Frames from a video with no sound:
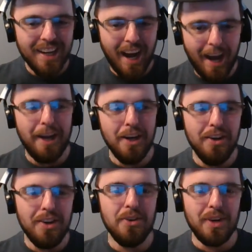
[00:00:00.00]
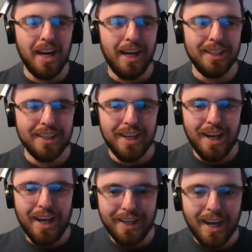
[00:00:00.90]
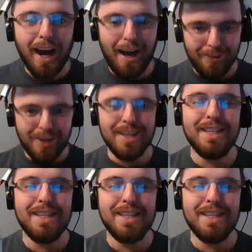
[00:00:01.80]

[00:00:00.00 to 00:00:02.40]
I know you guys, and I want to